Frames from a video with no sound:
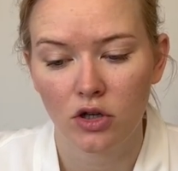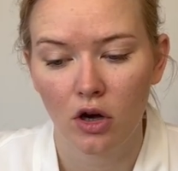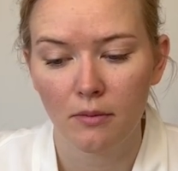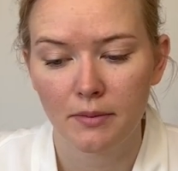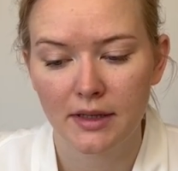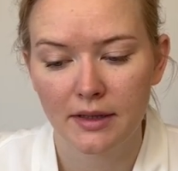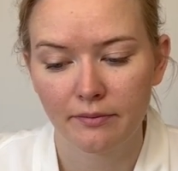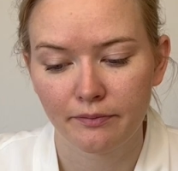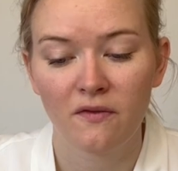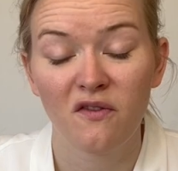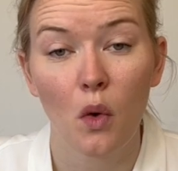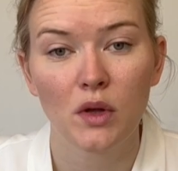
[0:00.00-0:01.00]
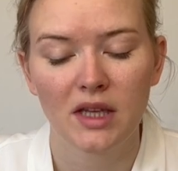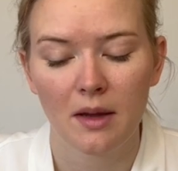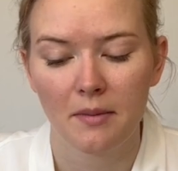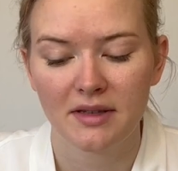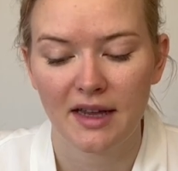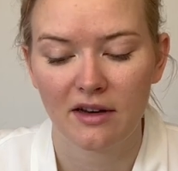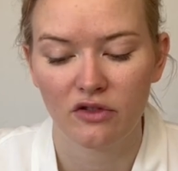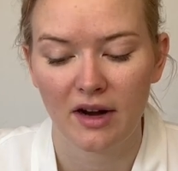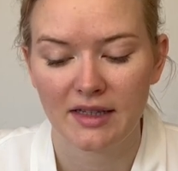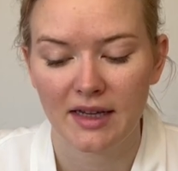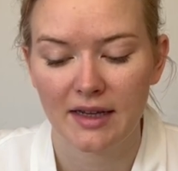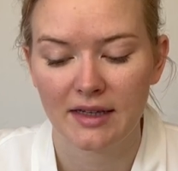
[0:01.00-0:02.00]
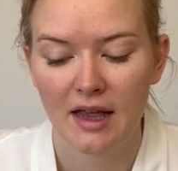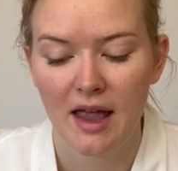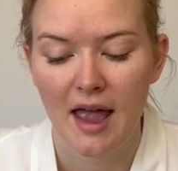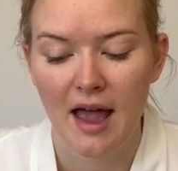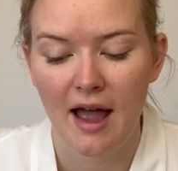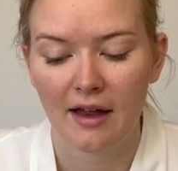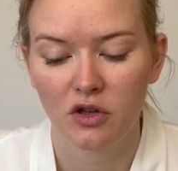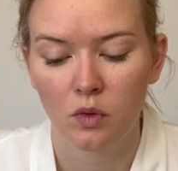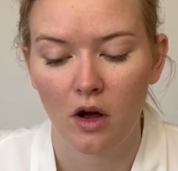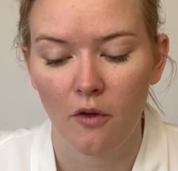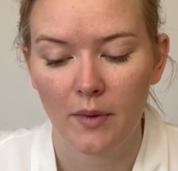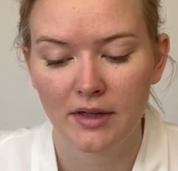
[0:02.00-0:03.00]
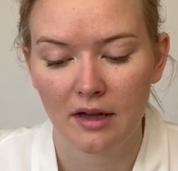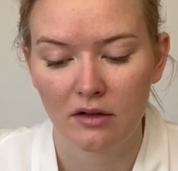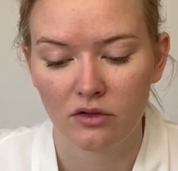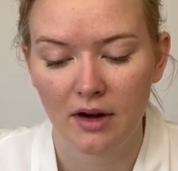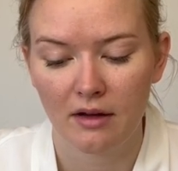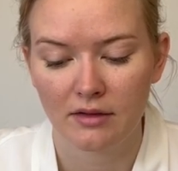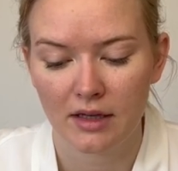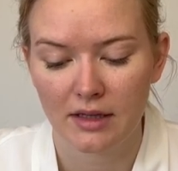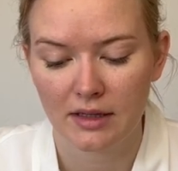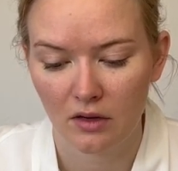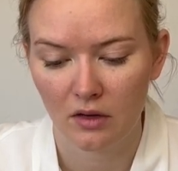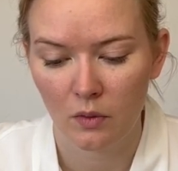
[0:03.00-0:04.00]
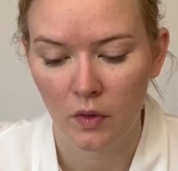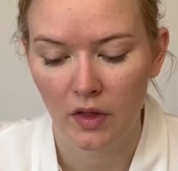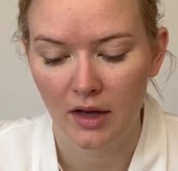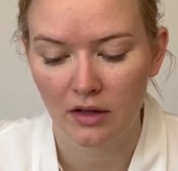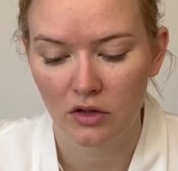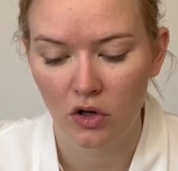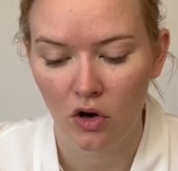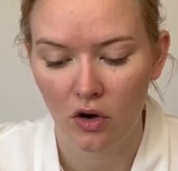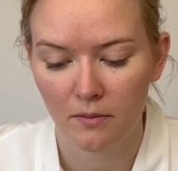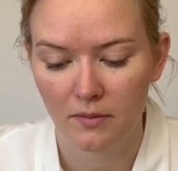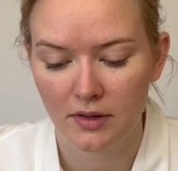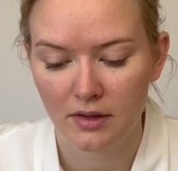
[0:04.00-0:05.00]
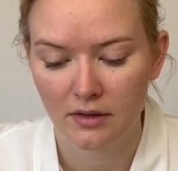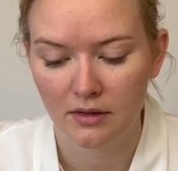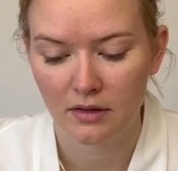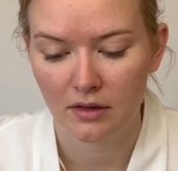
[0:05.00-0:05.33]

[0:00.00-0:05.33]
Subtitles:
tops, 14% dresses and 12% trousers. Within tops,